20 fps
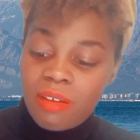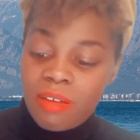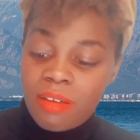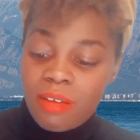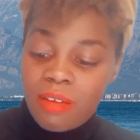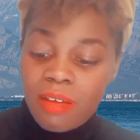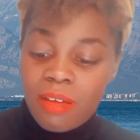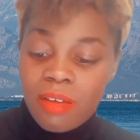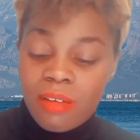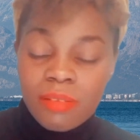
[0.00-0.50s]

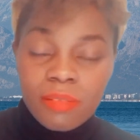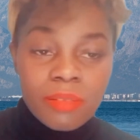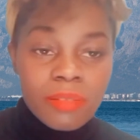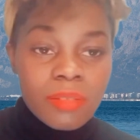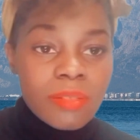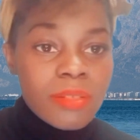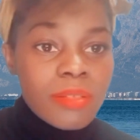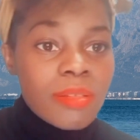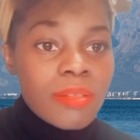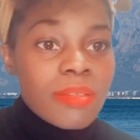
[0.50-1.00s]
and
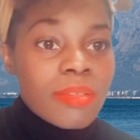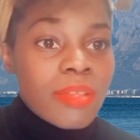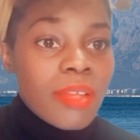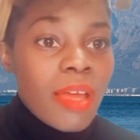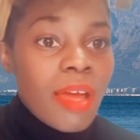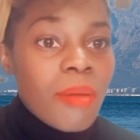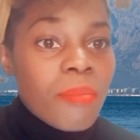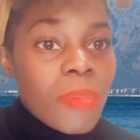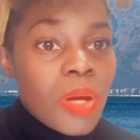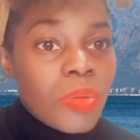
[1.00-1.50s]
the
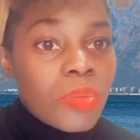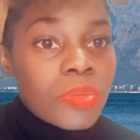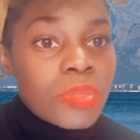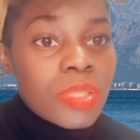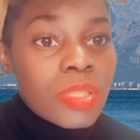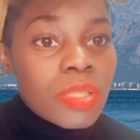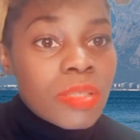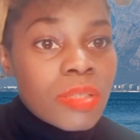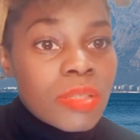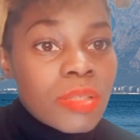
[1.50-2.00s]

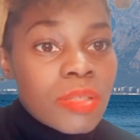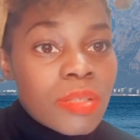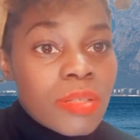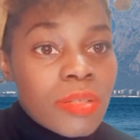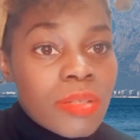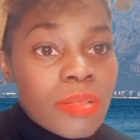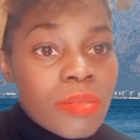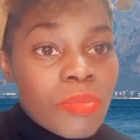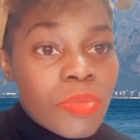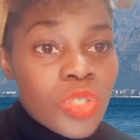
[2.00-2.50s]
amount,
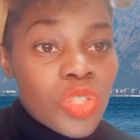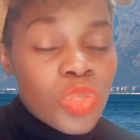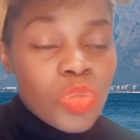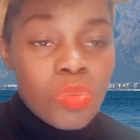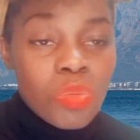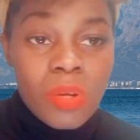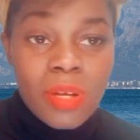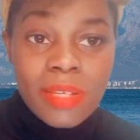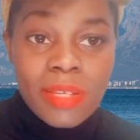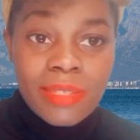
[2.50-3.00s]
which
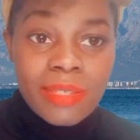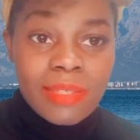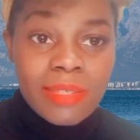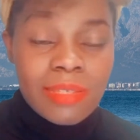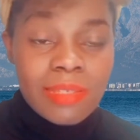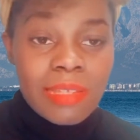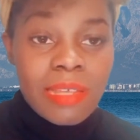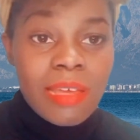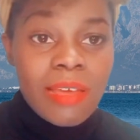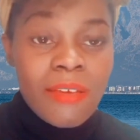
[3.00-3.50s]

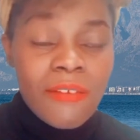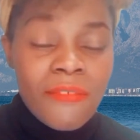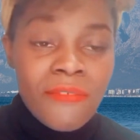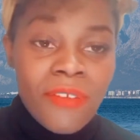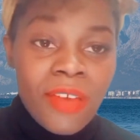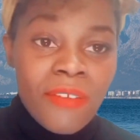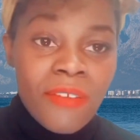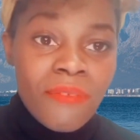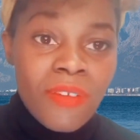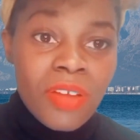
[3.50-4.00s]
was
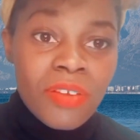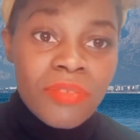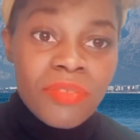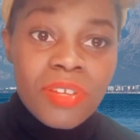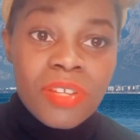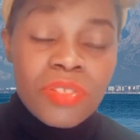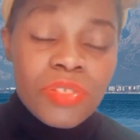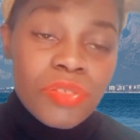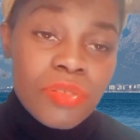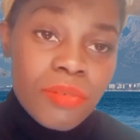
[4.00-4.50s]

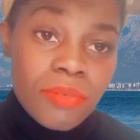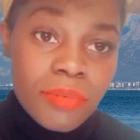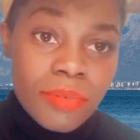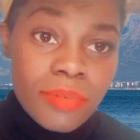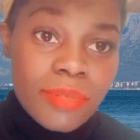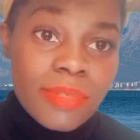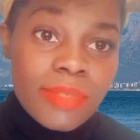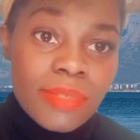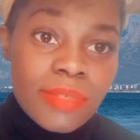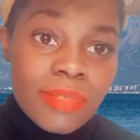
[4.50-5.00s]
500
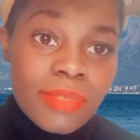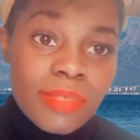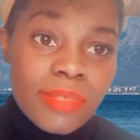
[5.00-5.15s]
euros.